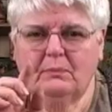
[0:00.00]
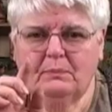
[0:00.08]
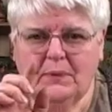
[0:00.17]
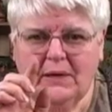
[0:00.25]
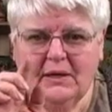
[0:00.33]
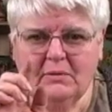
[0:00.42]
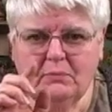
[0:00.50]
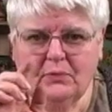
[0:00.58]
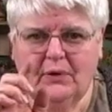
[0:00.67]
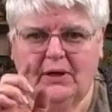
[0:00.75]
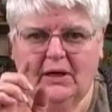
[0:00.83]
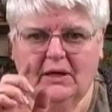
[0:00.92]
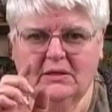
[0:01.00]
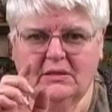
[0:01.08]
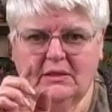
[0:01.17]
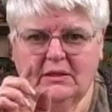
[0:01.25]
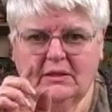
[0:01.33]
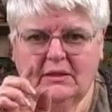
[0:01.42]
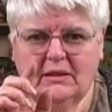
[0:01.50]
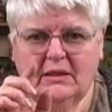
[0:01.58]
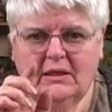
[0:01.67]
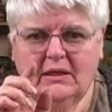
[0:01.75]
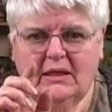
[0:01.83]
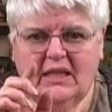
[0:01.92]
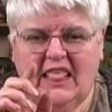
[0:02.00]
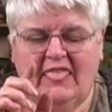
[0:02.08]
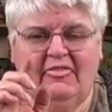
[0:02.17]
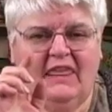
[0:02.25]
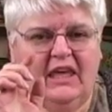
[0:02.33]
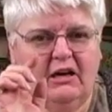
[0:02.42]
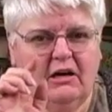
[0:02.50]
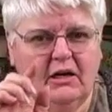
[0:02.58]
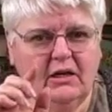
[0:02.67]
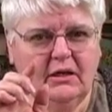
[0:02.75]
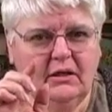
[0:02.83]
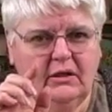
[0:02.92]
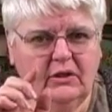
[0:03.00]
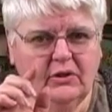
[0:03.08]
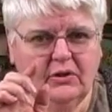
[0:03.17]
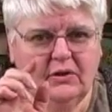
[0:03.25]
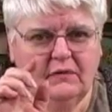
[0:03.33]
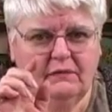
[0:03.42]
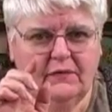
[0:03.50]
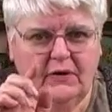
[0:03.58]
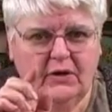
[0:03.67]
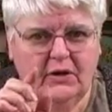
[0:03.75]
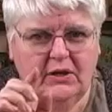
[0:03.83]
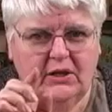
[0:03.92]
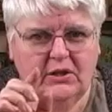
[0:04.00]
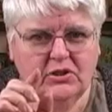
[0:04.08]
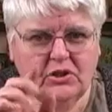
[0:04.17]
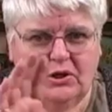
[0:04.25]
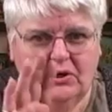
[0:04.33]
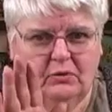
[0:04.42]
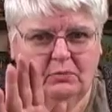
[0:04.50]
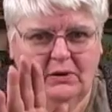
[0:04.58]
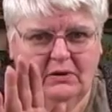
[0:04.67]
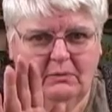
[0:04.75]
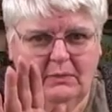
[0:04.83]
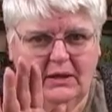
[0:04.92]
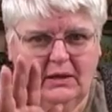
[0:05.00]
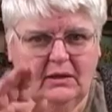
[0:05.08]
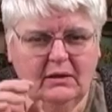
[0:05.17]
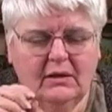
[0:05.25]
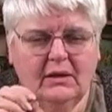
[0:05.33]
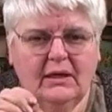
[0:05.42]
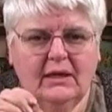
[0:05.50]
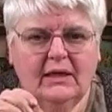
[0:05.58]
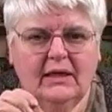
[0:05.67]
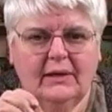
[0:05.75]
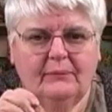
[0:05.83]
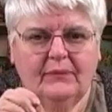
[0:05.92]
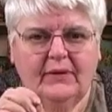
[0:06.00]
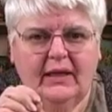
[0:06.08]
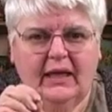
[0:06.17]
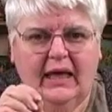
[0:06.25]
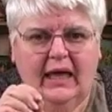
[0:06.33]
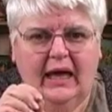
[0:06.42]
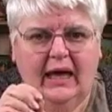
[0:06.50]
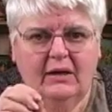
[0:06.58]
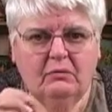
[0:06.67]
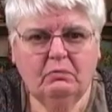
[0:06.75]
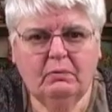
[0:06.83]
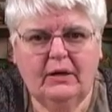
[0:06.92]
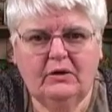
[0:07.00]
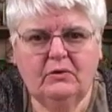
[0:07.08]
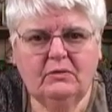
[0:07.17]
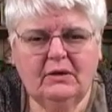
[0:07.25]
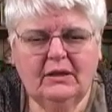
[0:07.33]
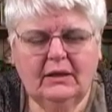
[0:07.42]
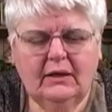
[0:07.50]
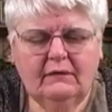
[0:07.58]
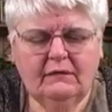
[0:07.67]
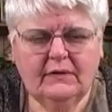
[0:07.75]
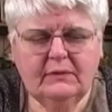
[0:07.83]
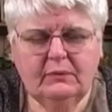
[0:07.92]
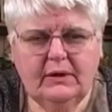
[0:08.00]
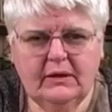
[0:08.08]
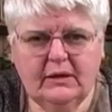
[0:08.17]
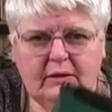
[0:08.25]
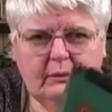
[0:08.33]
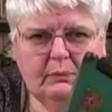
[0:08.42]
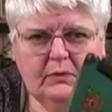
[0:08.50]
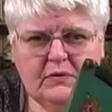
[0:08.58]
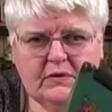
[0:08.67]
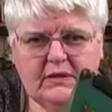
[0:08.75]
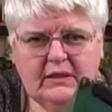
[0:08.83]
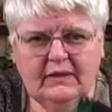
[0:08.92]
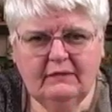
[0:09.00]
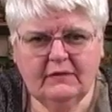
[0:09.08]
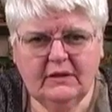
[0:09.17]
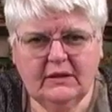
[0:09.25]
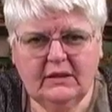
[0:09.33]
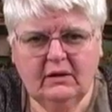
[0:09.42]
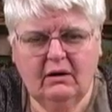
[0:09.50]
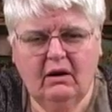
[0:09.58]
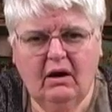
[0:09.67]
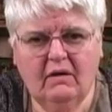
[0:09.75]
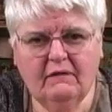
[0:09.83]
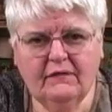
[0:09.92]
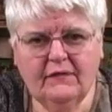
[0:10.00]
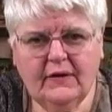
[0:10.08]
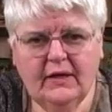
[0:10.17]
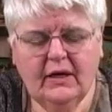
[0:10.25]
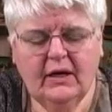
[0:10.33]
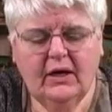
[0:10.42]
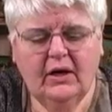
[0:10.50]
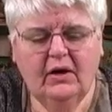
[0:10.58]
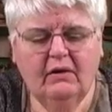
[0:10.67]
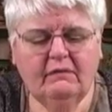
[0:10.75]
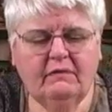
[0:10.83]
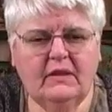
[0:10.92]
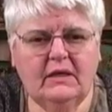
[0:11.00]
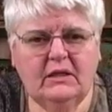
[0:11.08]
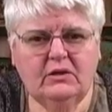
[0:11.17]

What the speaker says: pinpricked the uncured varnish. Are you with me? And when the person lifted it off of the